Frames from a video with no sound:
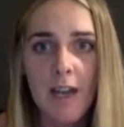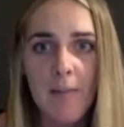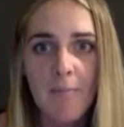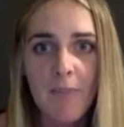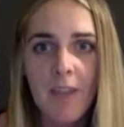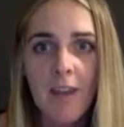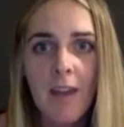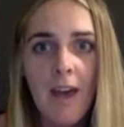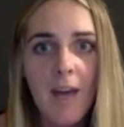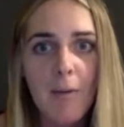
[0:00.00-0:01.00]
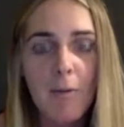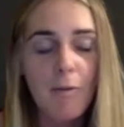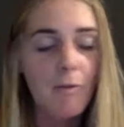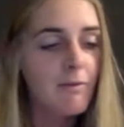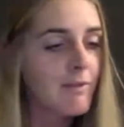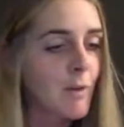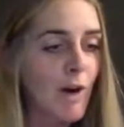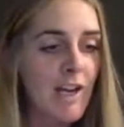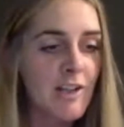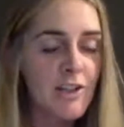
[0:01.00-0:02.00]
And I mean,
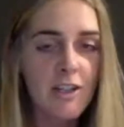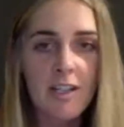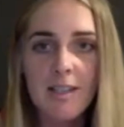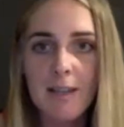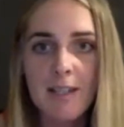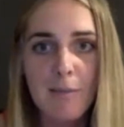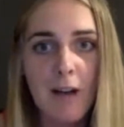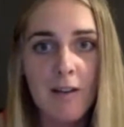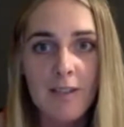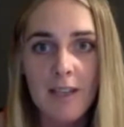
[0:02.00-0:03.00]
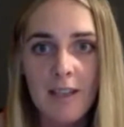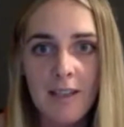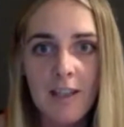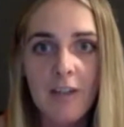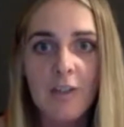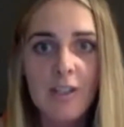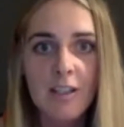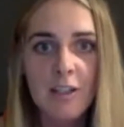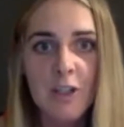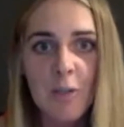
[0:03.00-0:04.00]
the wine industry is miles ahead here in New
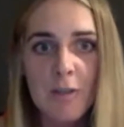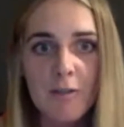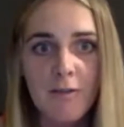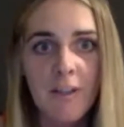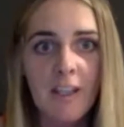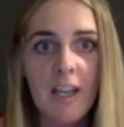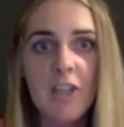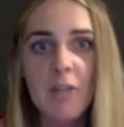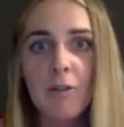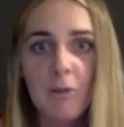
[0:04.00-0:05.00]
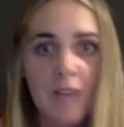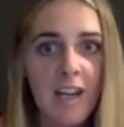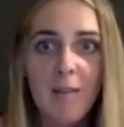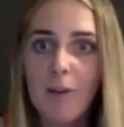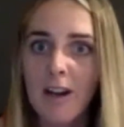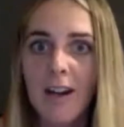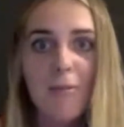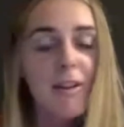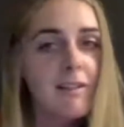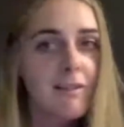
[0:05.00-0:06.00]
Zealand in terms of engaging with organic,
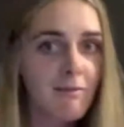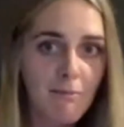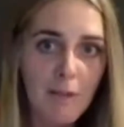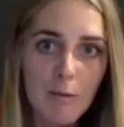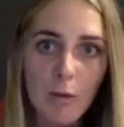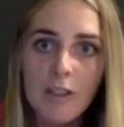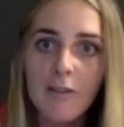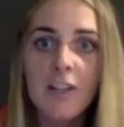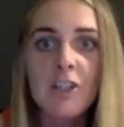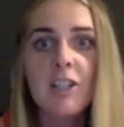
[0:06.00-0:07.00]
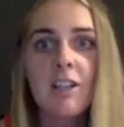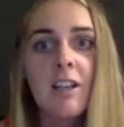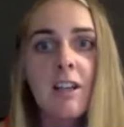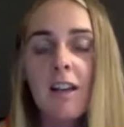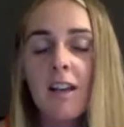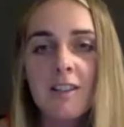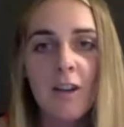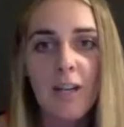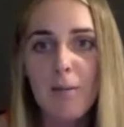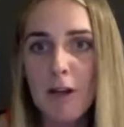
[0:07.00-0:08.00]
biodynamic, minimal intervention. It's
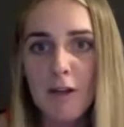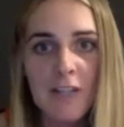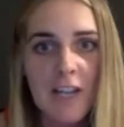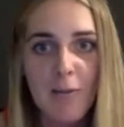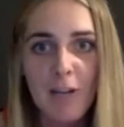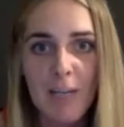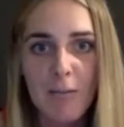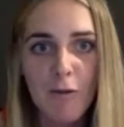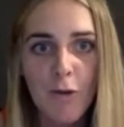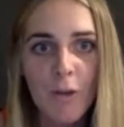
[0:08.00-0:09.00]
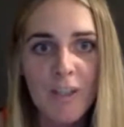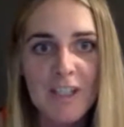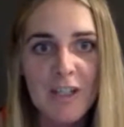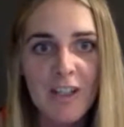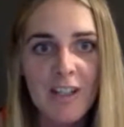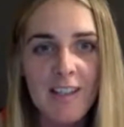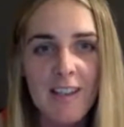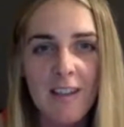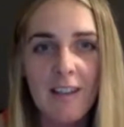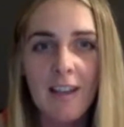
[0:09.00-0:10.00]
only a matter of time, really, before whiskey drinkers, I
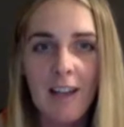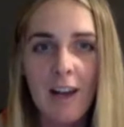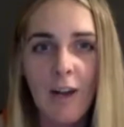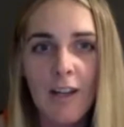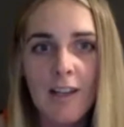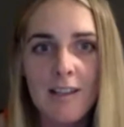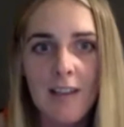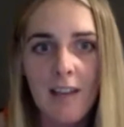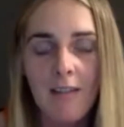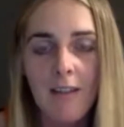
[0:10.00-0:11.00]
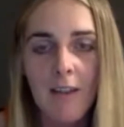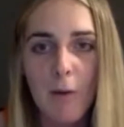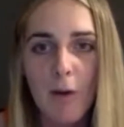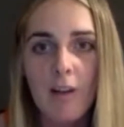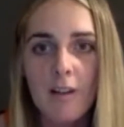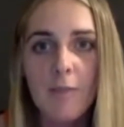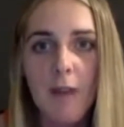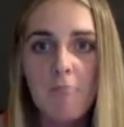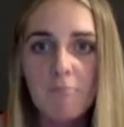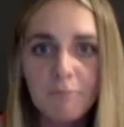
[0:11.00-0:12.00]
think, are looking to that in their bottle as
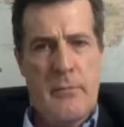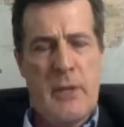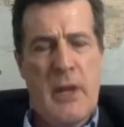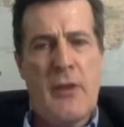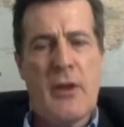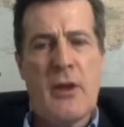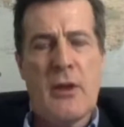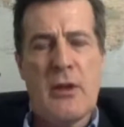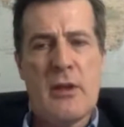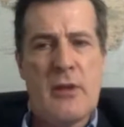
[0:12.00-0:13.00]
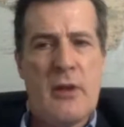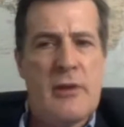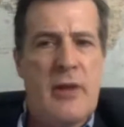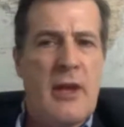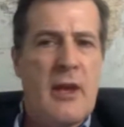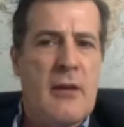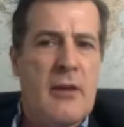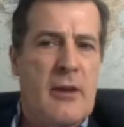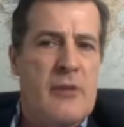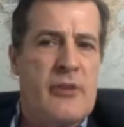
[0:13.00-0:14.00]
well. Yeah, I think like
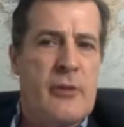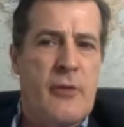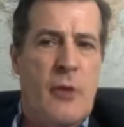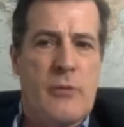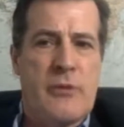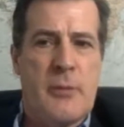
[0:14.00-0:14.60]
anything else, it evolves.